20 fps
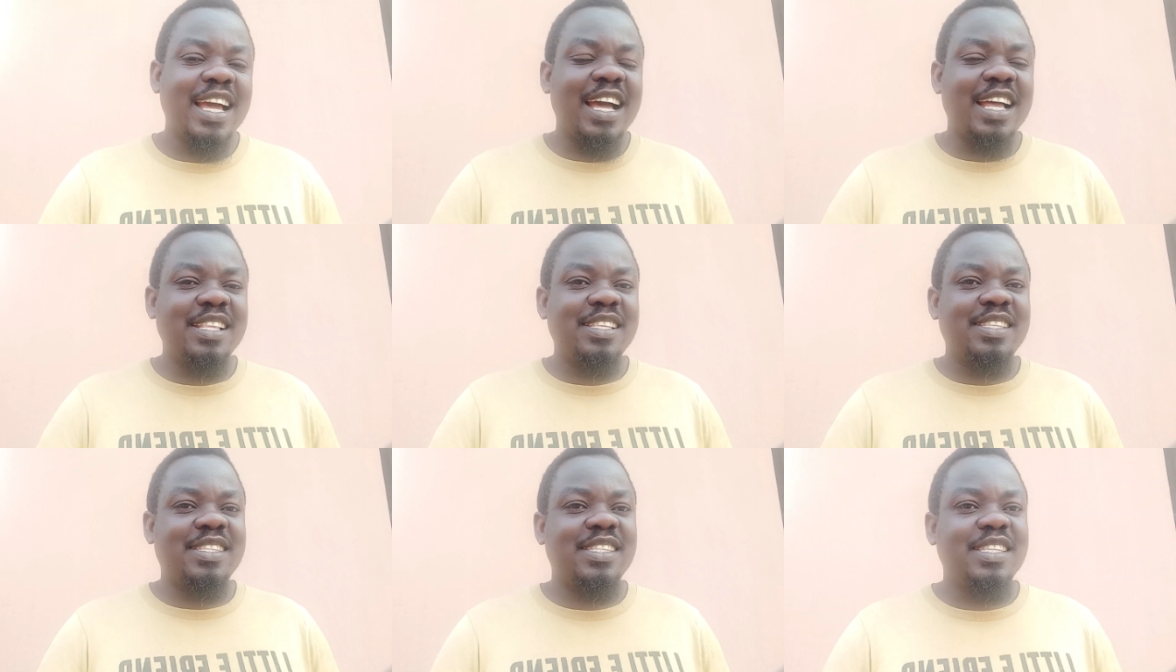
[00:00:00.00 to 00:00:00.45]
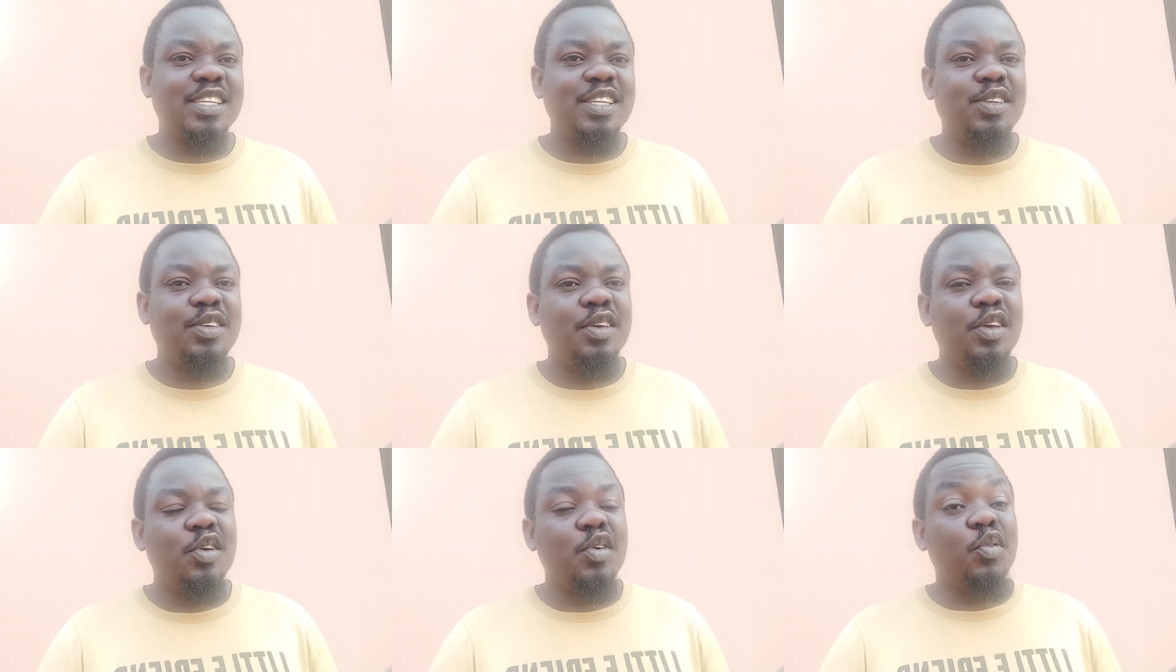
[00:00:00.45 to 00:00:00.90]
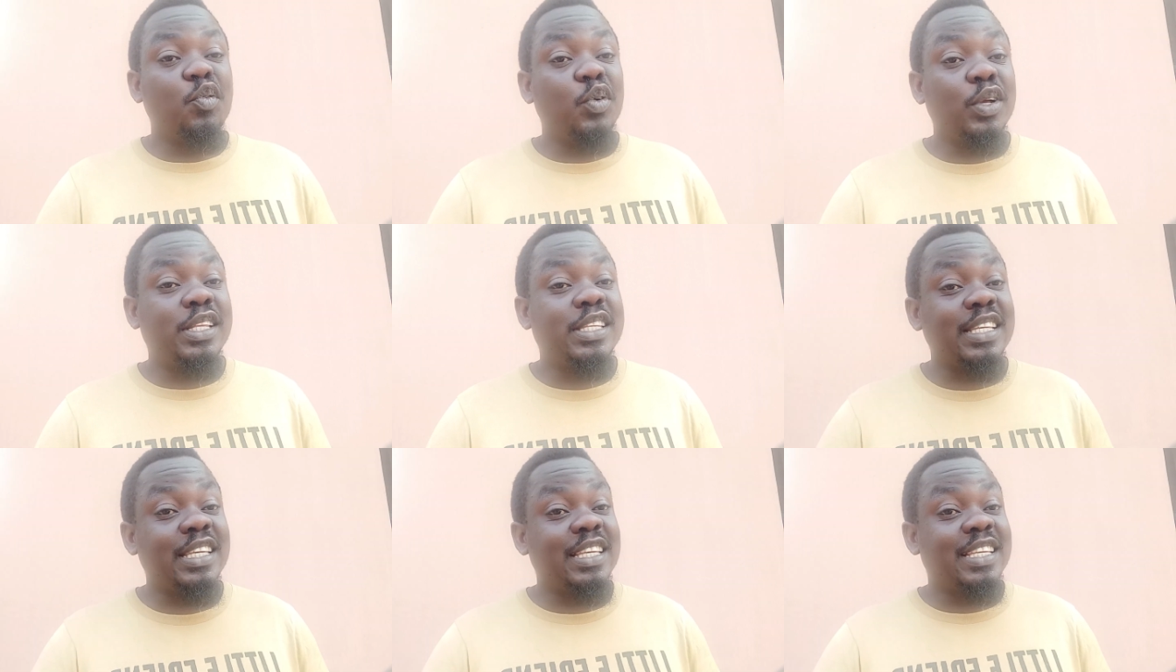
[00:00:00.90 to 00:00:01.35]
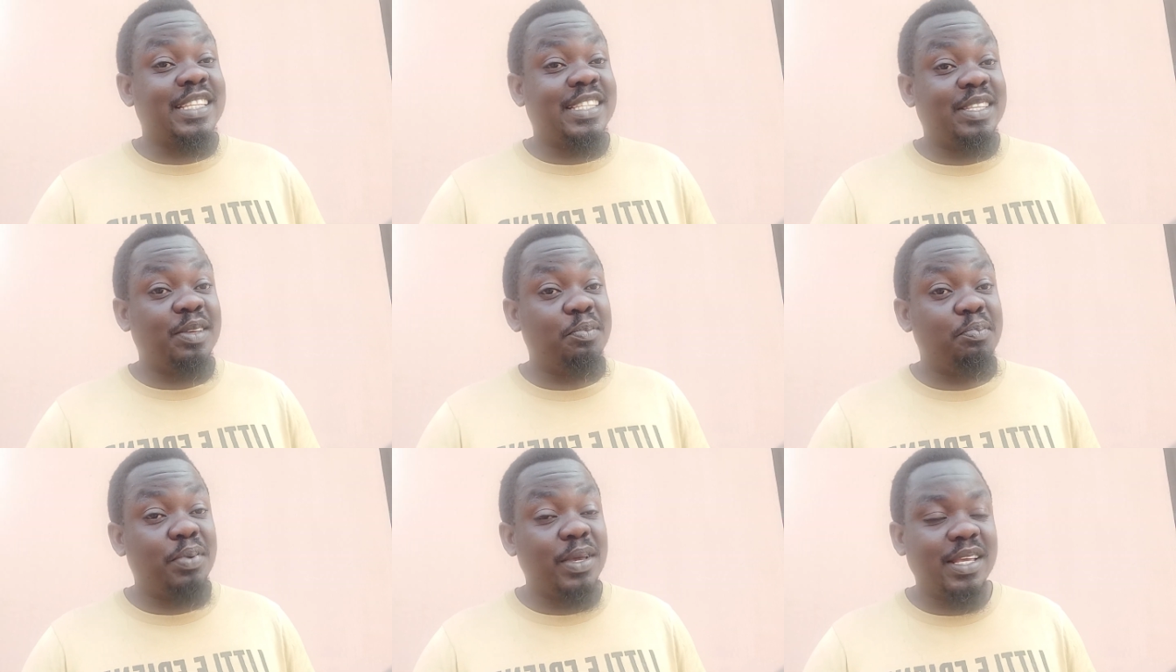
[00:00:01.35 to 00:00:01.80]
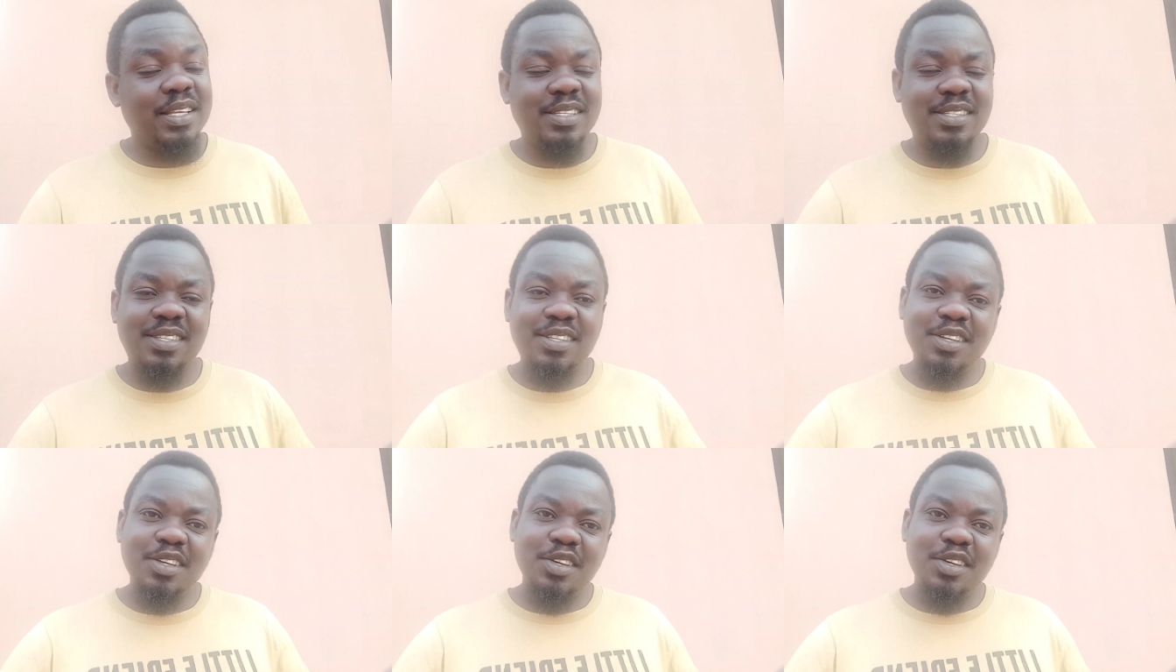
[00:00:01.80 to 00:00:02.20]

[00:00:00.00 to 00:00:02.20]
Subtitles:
and see which is the best?